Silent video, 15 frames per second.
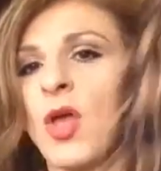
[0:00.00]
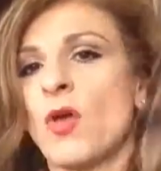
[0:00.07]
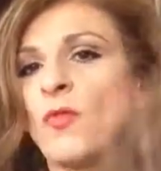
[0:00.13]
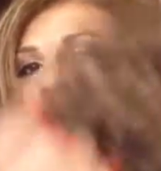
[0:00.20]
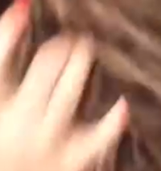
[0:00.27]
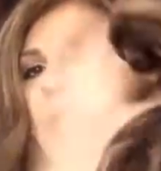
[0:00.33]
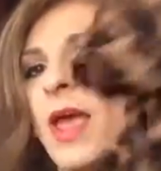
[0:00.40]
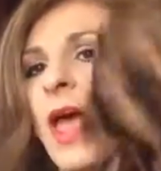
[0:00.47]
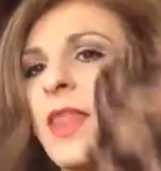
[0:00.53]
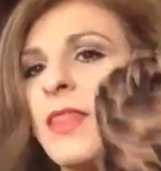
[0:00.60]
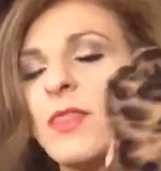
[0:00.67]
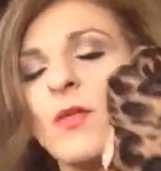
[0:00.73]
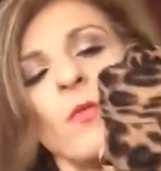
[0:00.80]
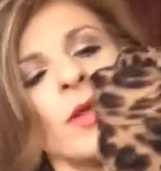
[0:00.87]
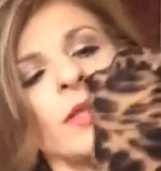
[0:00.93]
Wear it
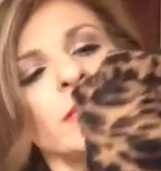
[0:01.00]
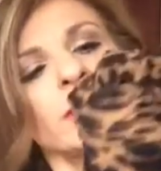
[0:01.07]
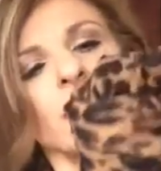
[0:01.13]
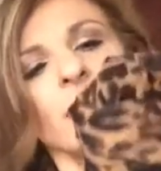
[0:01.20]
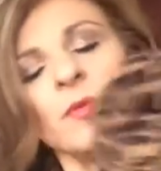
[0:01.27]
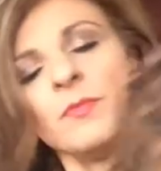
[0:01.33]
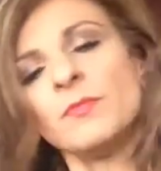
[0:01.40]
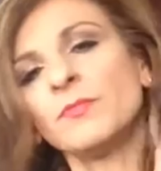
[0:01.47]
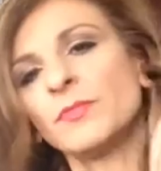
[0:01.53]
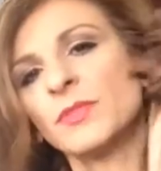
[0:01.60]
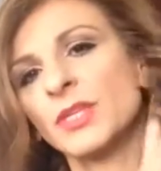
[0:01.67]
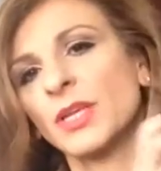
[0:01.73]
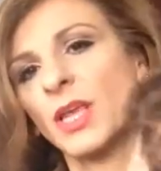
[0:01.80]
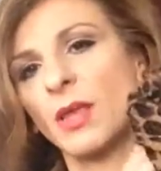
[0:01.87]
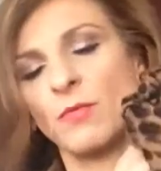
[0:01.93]
in the winter
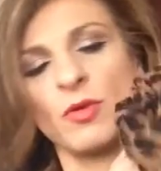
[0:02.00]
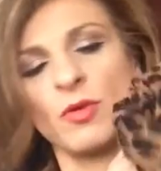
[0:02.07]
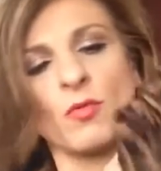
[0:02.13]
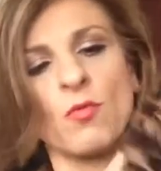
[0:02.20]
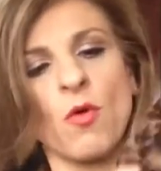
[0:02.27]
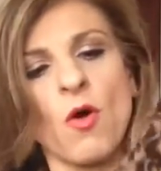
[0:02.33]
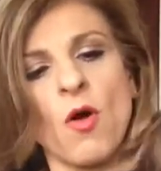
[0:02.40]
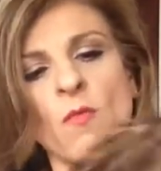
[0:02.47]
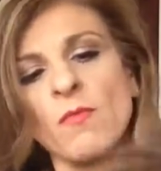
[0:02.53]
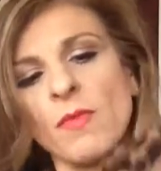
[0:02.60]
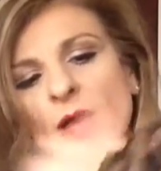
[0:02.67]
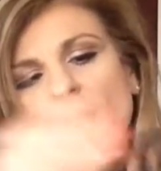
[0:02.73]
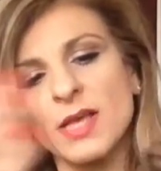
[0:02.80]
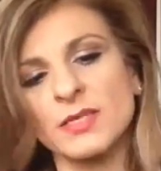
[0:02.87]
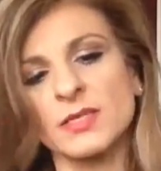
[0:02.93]
to keep you warm.
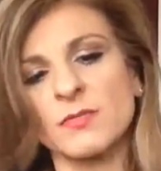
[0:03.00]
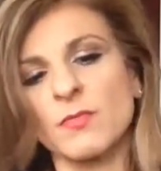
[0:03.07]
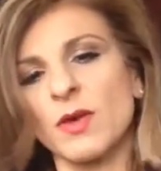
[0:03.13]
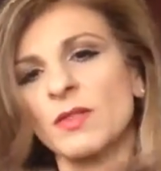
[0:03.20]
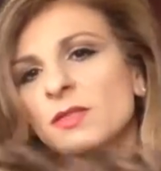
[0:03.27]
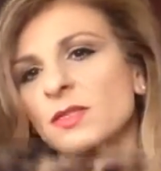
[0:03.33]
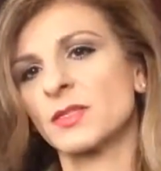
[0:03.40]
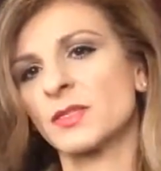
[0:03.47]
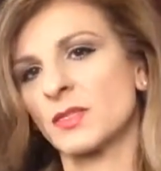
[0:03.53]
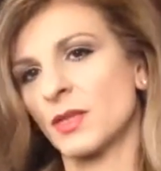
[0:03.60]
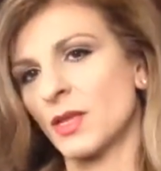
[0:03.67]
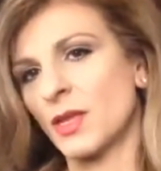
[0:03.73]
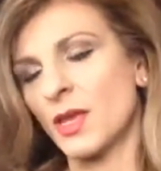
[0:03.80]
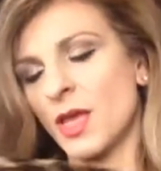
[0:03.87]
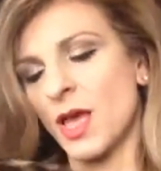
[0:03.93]
As the months
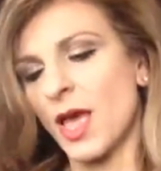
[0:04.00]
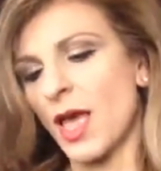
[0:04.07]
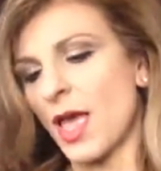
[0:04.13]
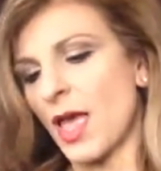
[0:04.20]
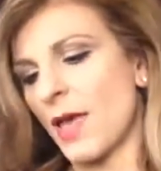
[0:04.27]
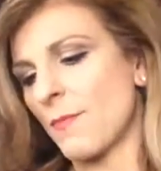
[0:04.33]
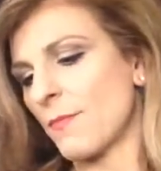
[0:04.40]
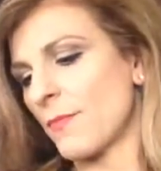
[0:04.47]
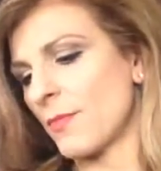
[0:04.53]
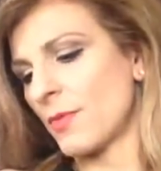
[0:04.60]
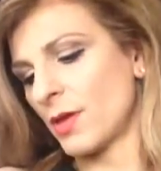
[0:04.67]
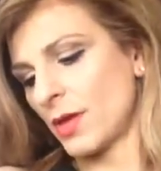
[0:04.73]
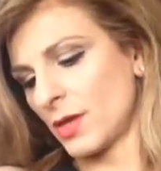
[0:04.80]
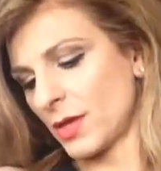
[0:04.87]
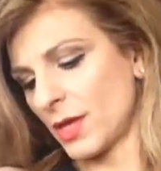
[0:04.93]

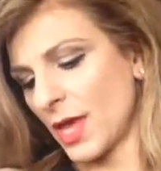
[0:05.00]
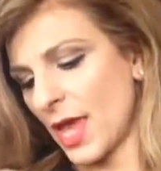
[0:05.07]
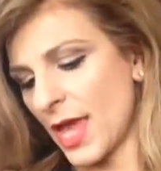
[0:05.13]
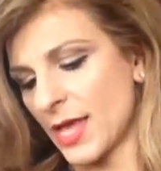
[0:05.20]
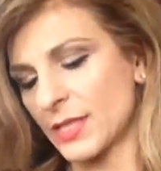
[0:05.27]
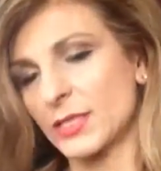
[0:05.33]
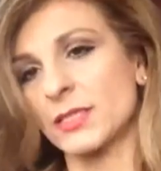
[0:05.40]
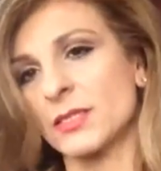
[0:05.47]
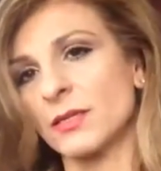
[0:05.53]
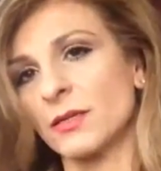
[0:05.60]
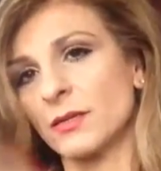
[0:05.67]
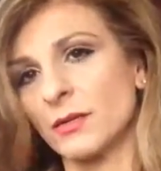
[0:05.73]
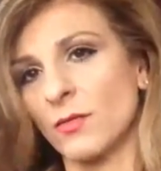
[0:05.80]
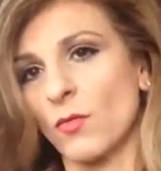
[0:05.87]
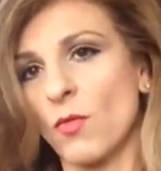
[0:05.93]
get
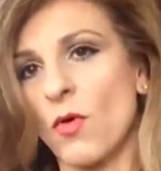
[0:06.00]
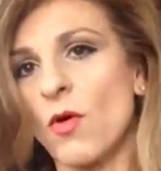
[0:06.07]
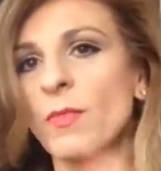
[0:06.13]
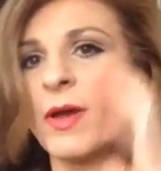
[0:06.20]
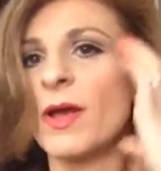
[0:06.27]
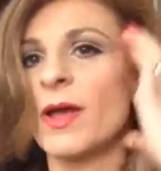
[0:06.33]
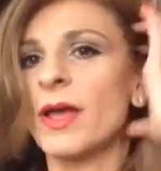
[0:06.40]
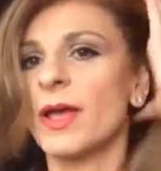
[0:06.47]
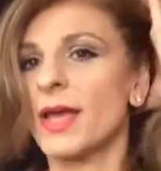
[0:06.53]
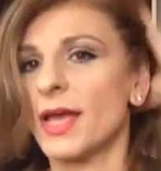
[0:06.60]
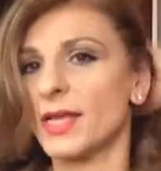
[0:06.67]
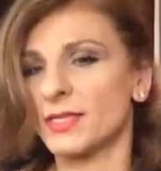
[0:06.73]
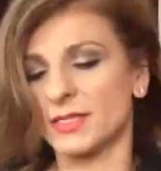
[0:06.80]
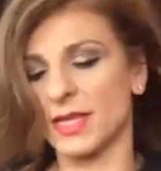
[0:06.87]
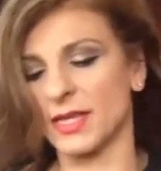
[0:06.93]
warmer,
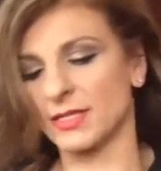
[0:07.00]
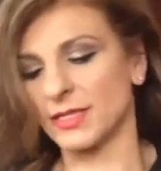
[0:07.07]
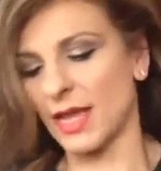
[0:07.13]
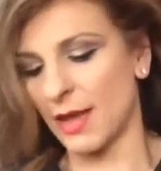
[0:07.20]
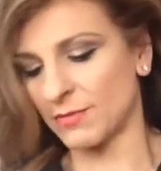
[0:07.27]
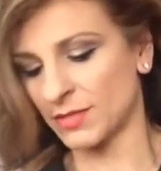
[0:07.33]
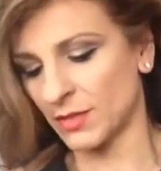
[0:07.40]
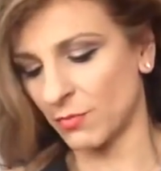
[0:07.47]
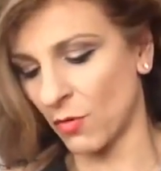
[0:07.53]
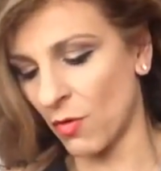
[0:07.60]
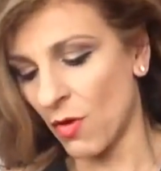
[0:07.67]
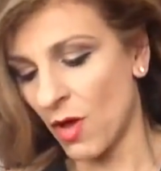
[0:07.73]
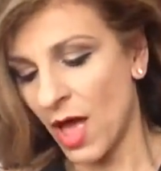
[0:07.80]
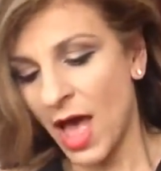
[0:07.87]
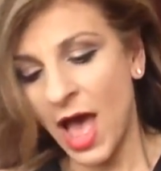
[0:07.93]
it's
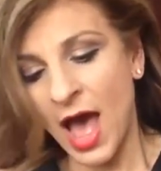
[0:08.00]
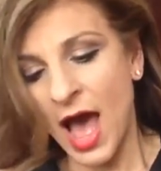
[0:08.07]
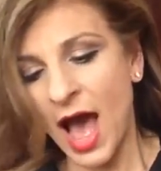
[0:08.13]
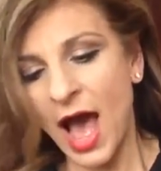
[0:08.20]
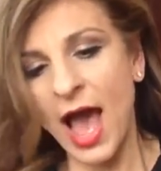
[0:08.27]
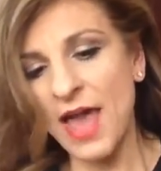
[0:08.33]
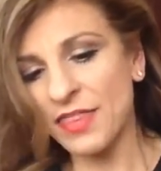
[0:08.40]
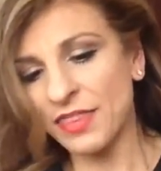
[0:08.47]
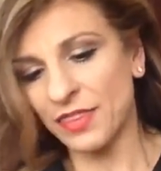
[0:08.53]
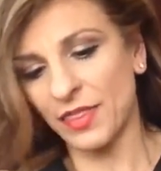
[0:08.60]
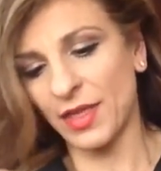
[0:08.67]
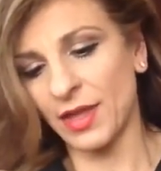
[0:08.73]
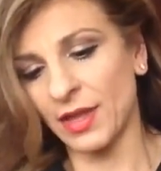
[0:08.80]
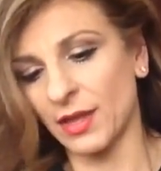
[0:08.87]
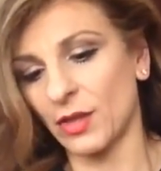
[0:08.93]
adaptable. I
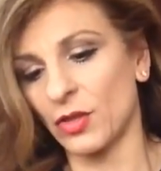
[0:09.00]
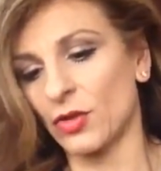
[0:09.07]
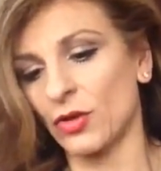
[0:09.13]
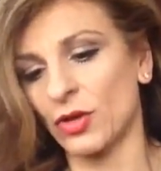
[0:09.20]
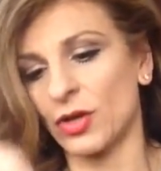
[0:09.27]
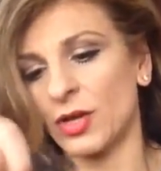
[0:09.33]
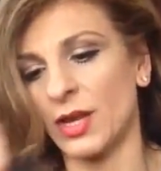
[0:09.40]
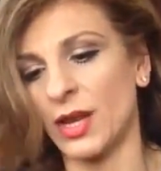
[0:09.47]
think you can